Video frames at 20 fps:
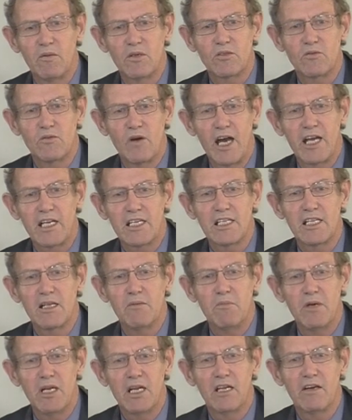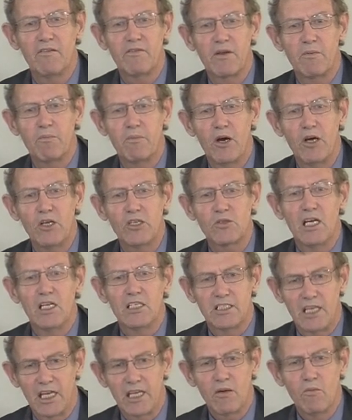was right in the middle of the
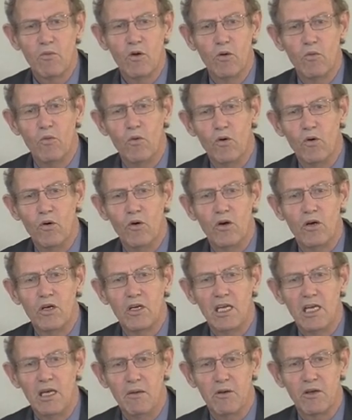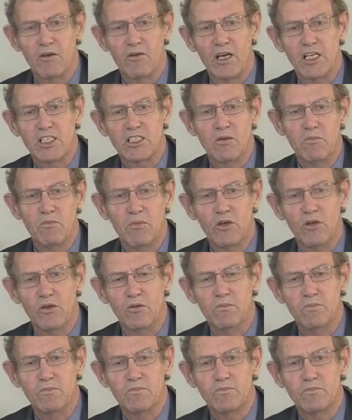post-Second World War immigration
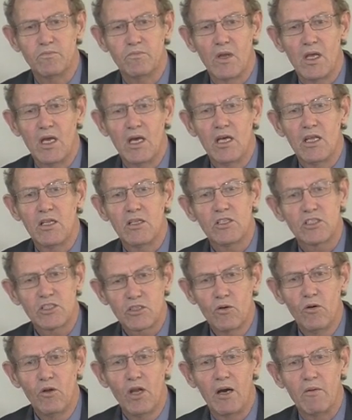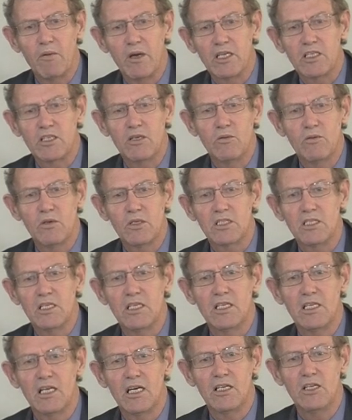boom. The school I went to was
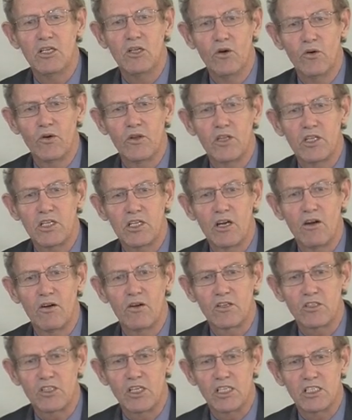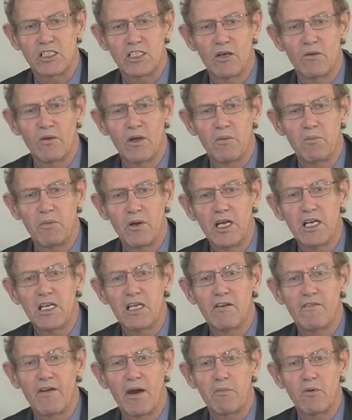in the Northern Territory, so there were
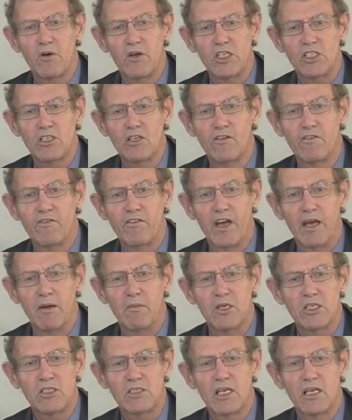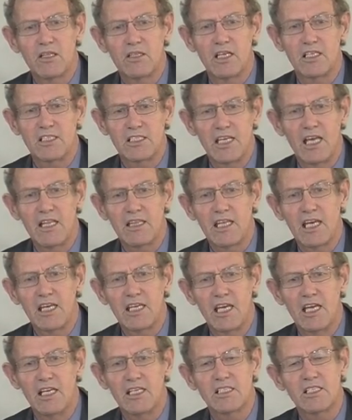plenty of Aboriginal families that sent their
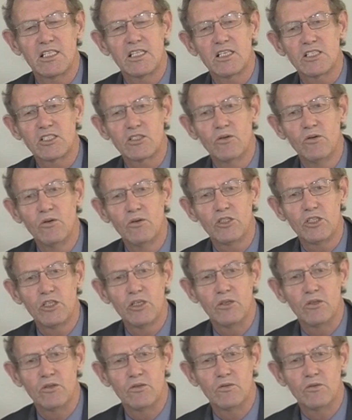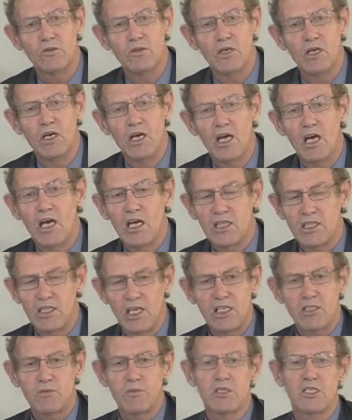kids to the school too.
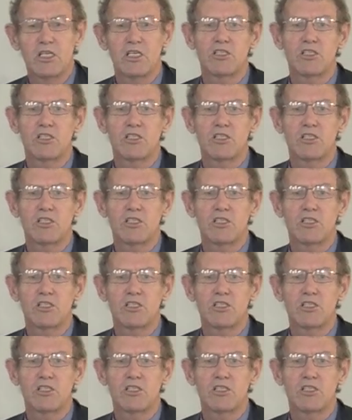This was